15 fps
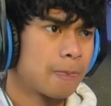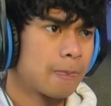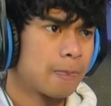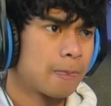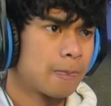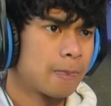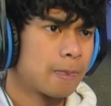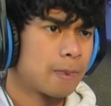
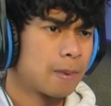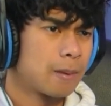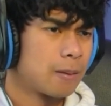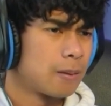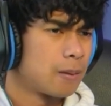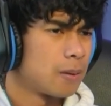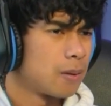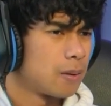
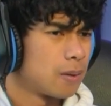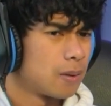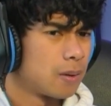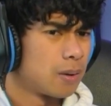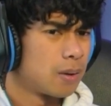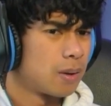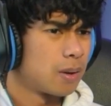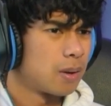
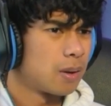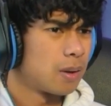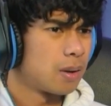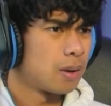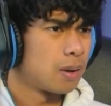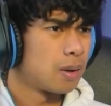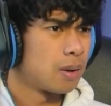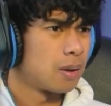
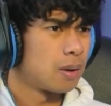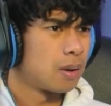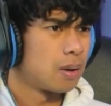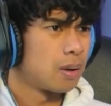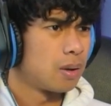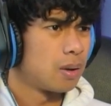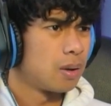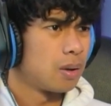
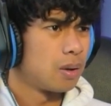No one is speaking in this clip.